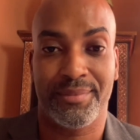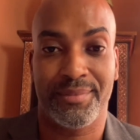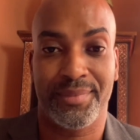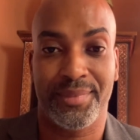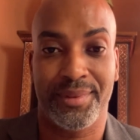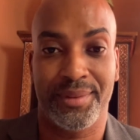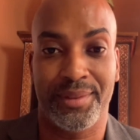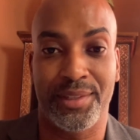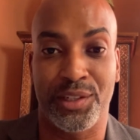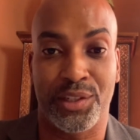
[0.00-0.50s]

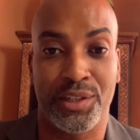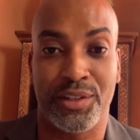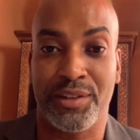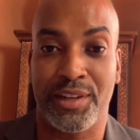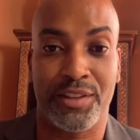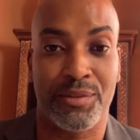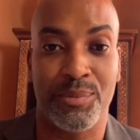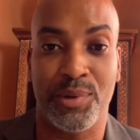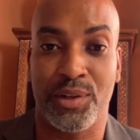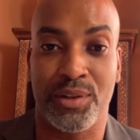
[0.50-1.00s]
digital
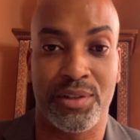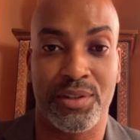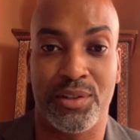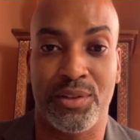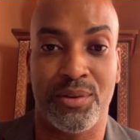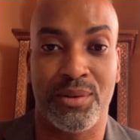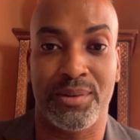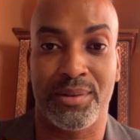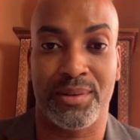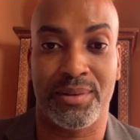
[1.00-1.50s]
transformation is
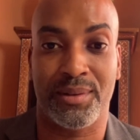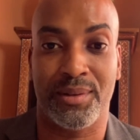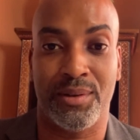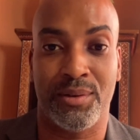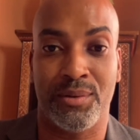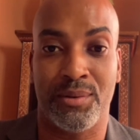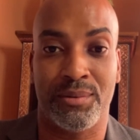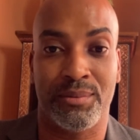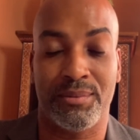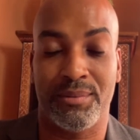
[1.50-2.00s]
yours.
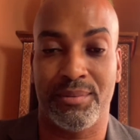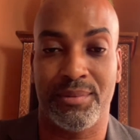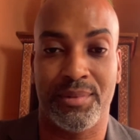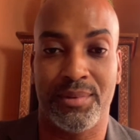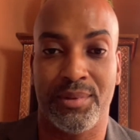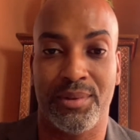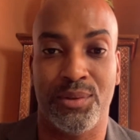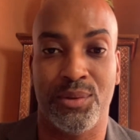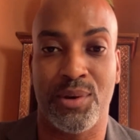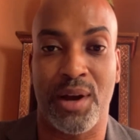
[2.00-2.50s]

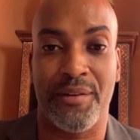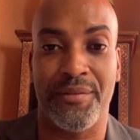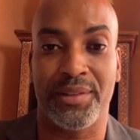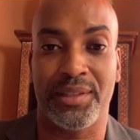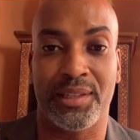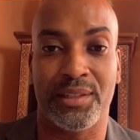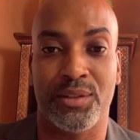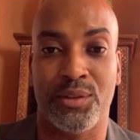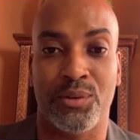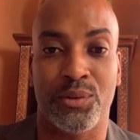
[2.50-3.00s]
You have it
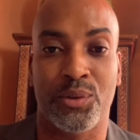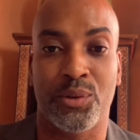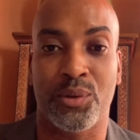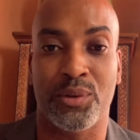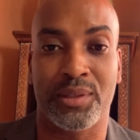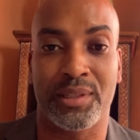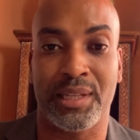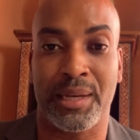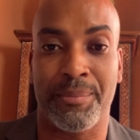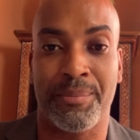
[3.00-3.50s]
at your
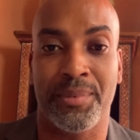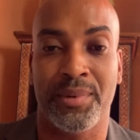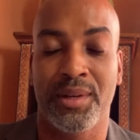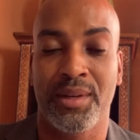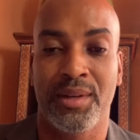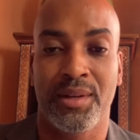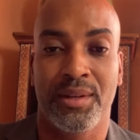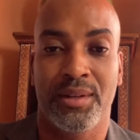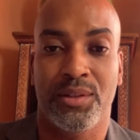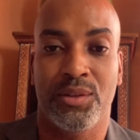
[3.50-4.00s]
doorstep.
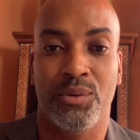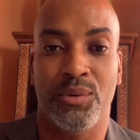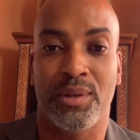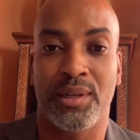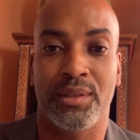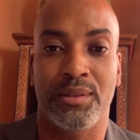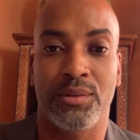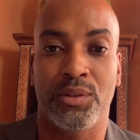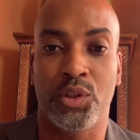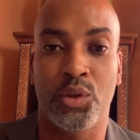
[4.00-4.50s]
You
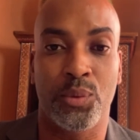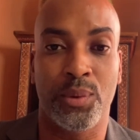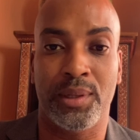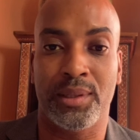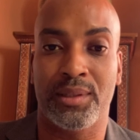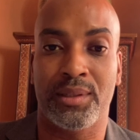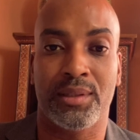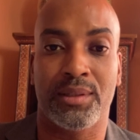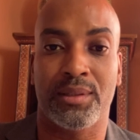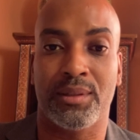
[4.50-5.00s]
can do
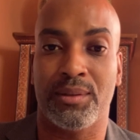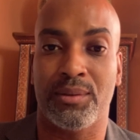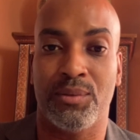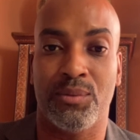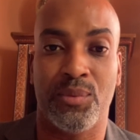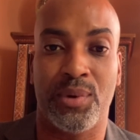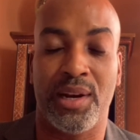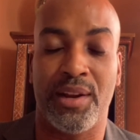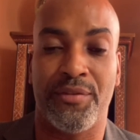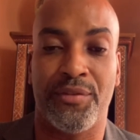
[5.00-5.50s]
it
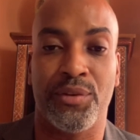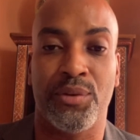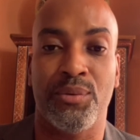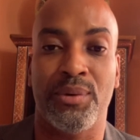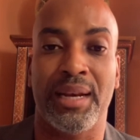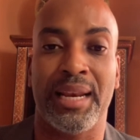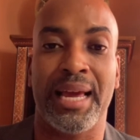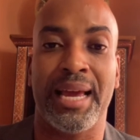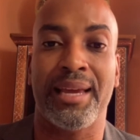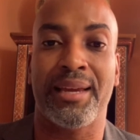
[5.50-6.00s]
whenever you
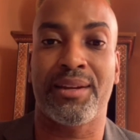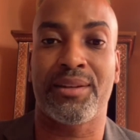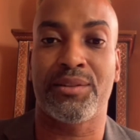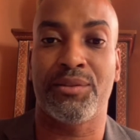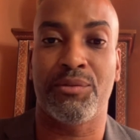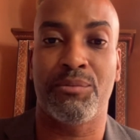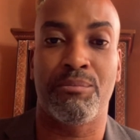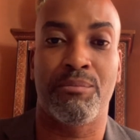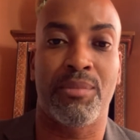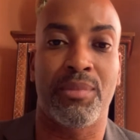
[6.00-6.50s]
like,
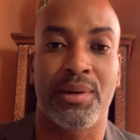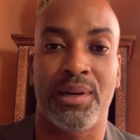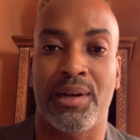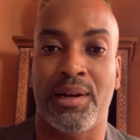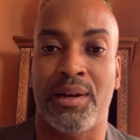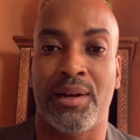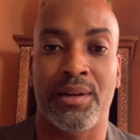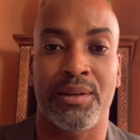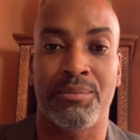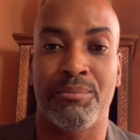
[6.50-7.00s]

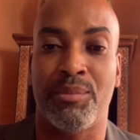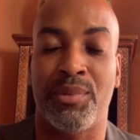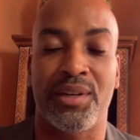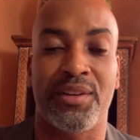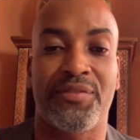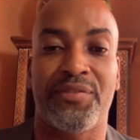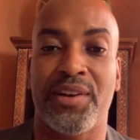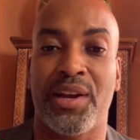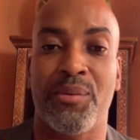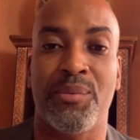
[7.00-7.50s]

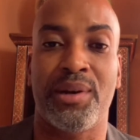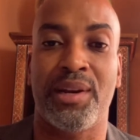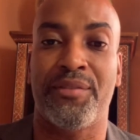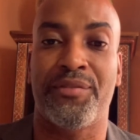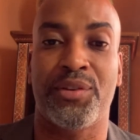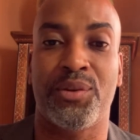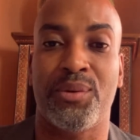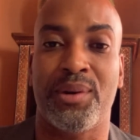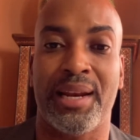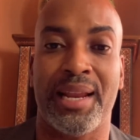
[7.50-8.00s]
modify whenever
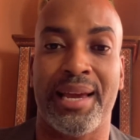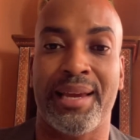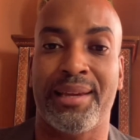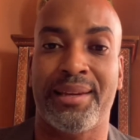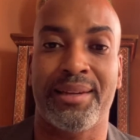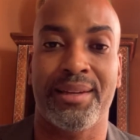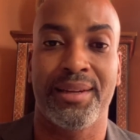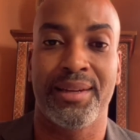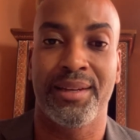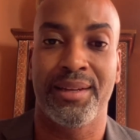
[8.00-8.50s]
you
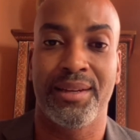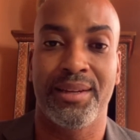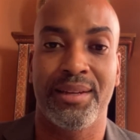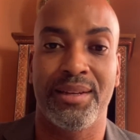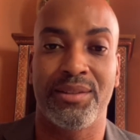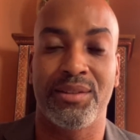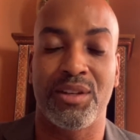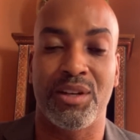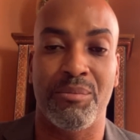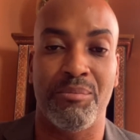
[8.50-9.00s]
like.
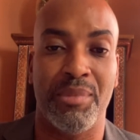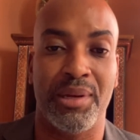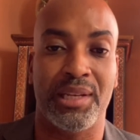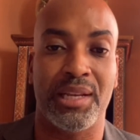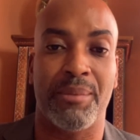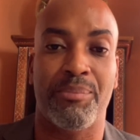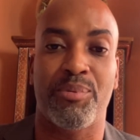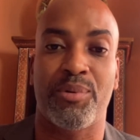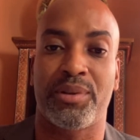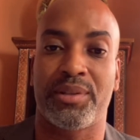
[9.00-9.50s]
It's going to make
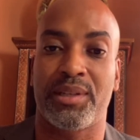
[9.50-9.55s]
that process